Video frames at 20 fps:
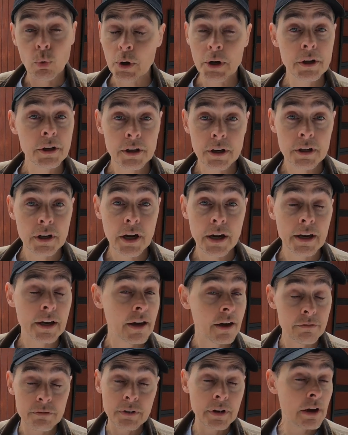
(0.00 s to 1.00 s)
Wendy and I
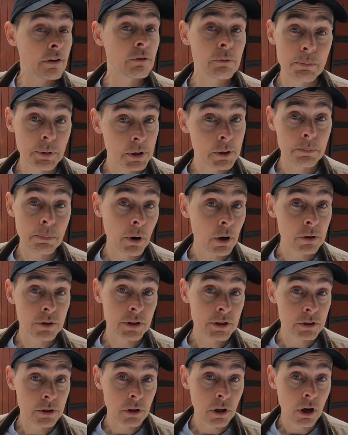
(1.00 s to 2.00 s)
have never been
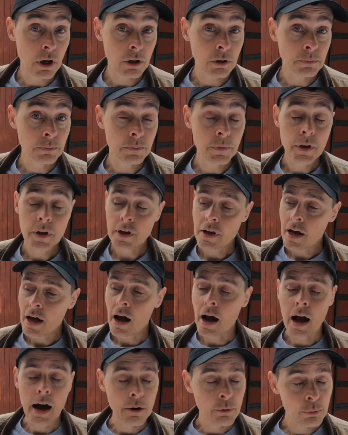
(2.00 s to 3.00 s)
apart this
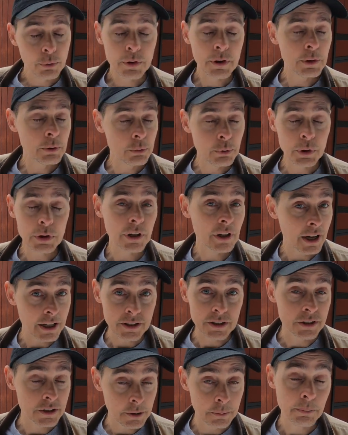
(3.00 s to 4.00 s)
long. I really would
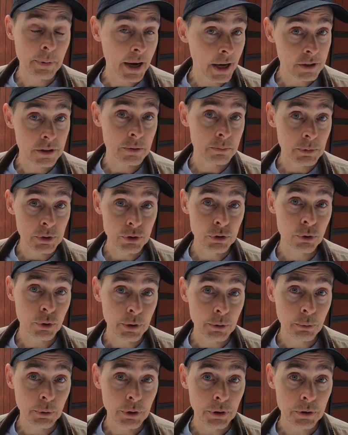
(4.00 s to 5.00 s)
like to get back to
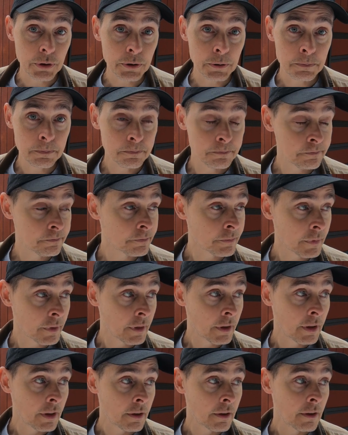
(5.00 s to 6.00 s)
Missouri with
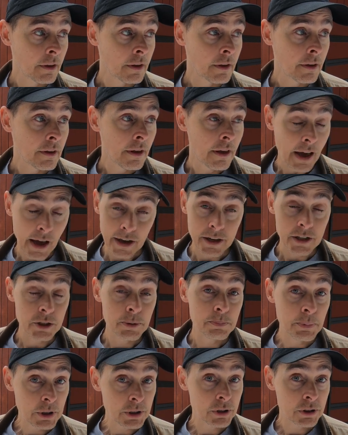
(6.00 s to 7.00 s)
her, and
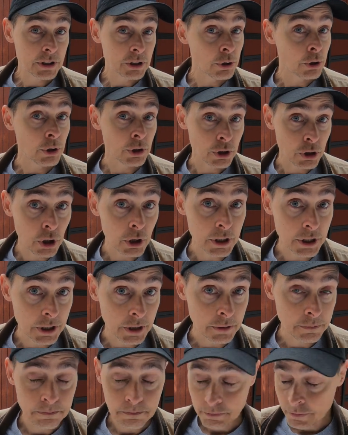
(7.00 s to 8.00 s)
especially her
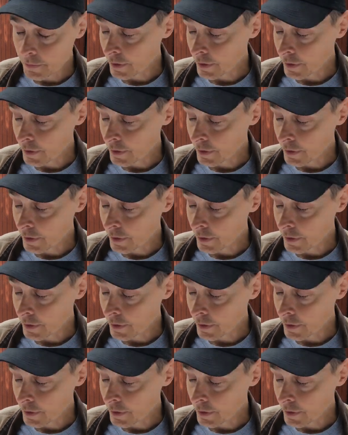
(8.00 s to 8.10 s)
cooking.